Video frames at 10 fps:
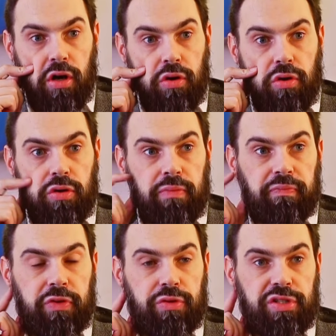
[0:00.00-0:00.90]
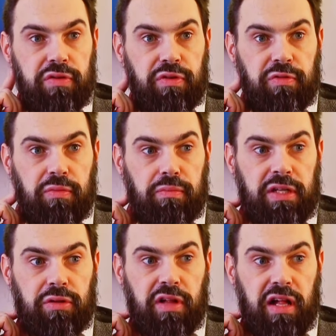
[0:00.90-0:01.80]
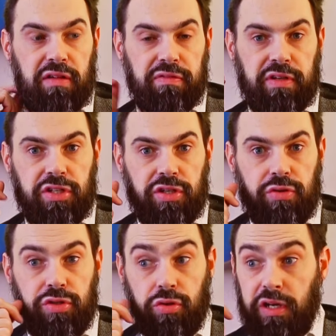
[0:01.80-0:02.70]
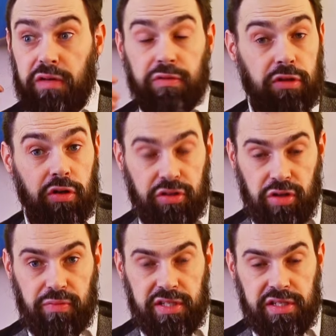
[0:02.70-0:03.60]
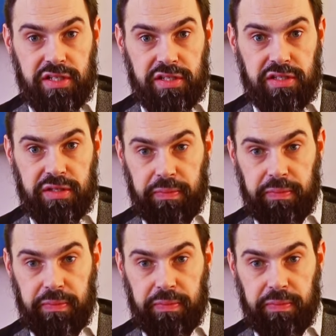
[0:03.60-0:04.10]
or who suffer from mental health issues or even long-term diseases.